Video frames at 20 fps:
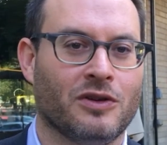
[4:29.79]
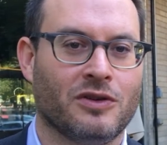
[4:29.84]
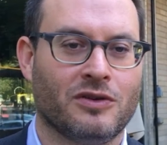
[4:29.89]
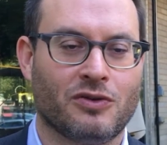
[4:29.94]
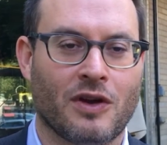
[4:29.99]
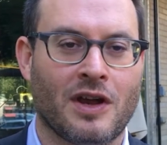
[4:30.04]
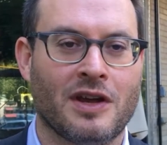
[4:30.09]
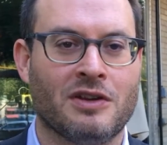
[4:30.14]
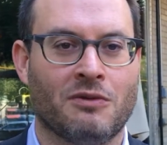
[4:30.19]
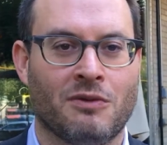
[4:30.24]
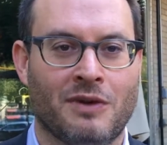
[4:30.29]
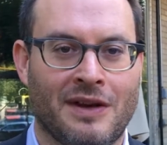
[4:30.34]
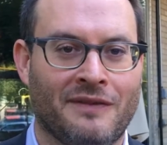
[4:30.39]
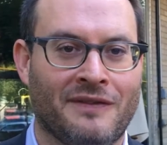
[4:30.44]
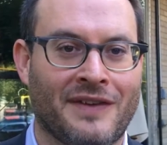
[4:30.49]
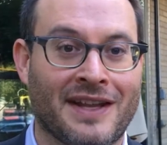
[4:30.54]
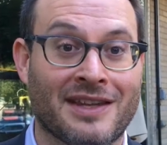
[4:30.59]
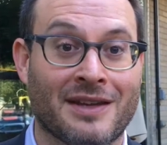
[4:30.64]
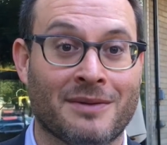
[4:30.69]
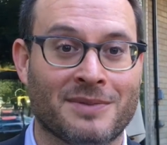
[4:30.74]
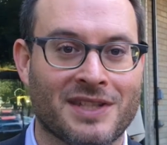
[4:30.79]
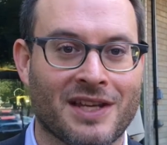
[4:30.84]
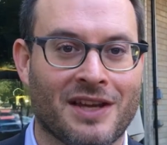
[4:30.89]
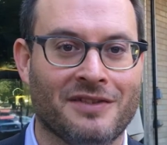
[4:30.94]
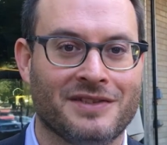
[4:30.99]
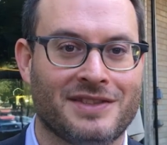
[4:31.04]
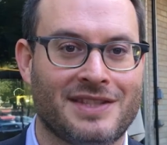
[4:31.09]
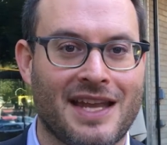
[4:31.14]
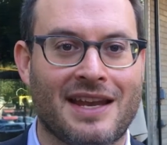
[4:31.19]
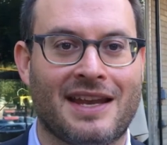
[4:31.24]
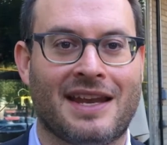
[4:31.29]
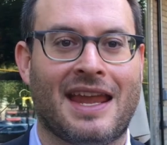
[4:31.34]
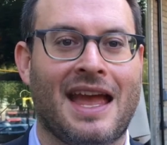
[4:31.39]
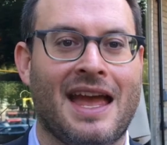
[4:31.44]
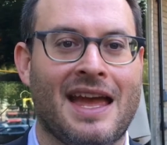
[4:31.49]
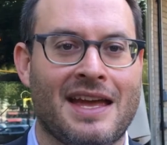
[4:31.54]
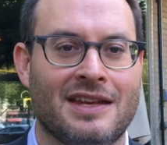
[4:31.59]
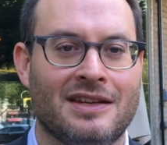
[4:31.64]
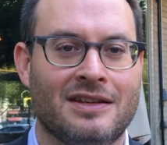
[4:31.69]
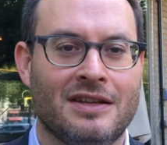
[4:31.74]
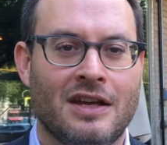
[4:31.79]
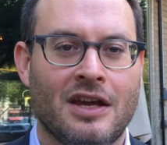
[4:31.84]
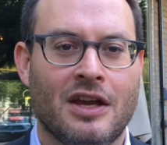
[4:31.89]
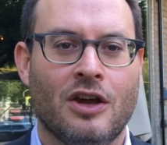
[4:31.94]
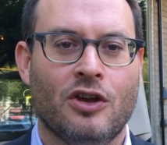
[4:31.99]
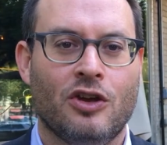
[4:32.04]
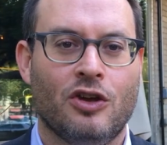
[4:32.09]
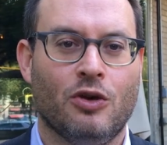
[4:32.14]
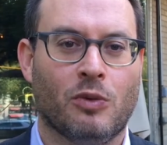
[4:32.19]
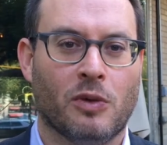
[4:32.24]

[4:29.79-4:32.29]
who were trying to reinvent themselves yet again,